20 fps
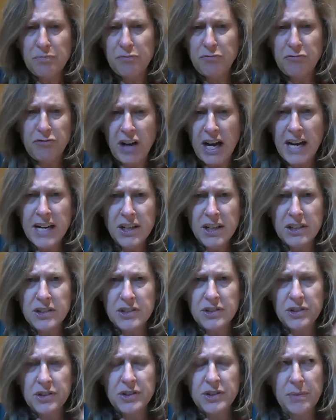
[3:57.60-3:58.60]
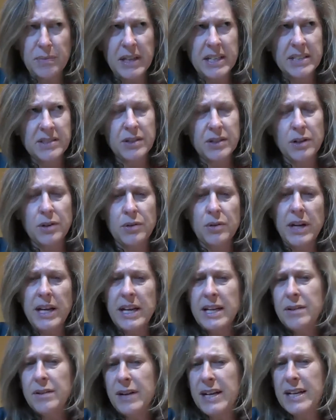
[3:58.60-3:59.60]
fires or something." So
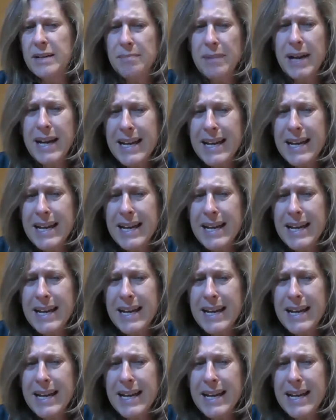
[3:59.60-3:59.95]
anyway, in my